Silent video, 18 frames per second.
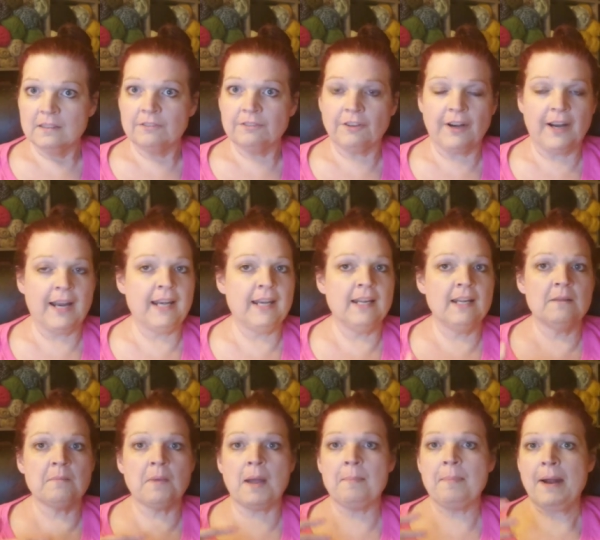for any
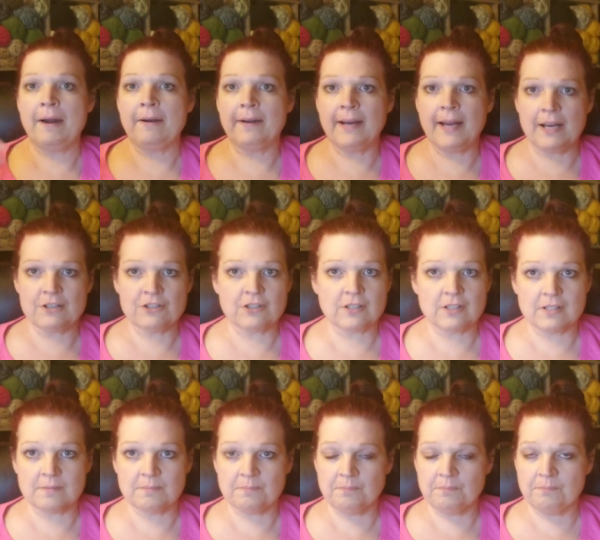of my
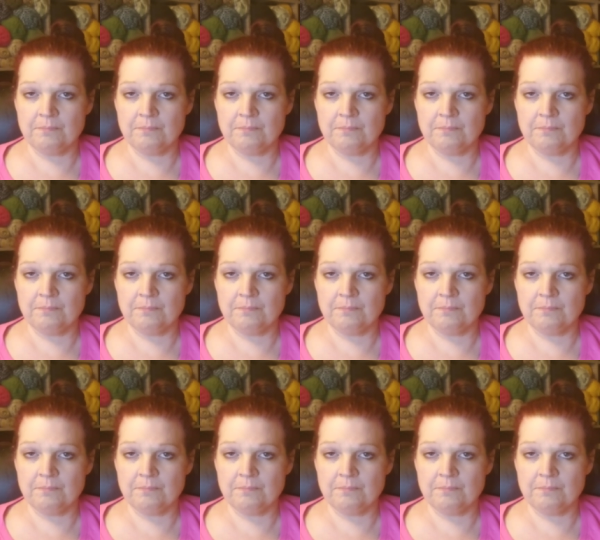bariatrics